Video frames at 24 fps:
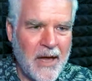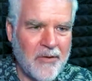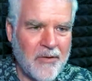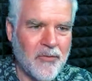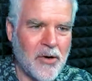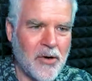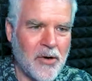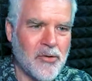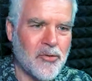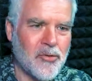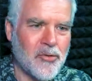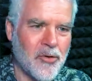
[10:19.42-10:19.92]

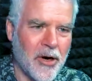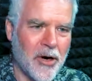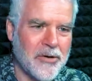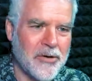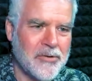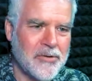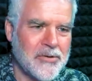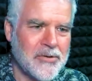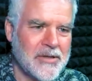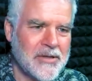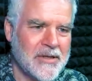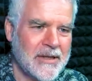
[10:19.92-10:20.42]
role
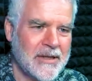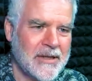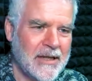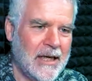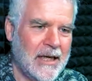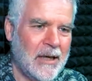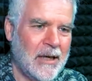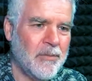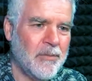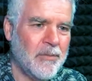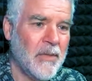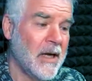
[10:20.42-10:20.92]
grows.
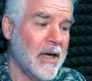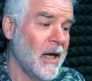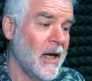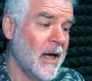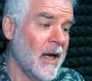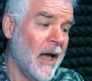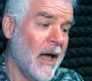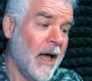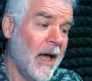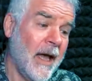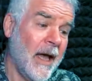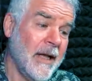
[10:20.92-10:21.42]
Um,
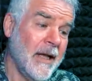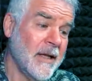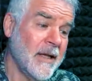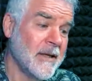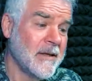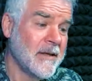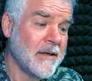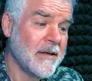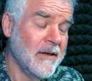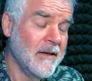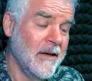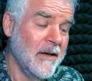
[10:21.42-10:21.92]
and
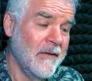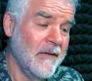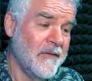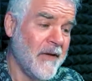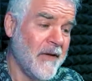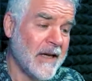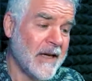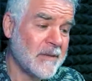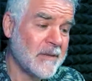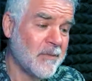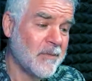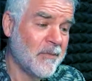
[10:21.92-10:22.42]
in
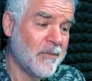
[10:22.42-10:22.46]
fact,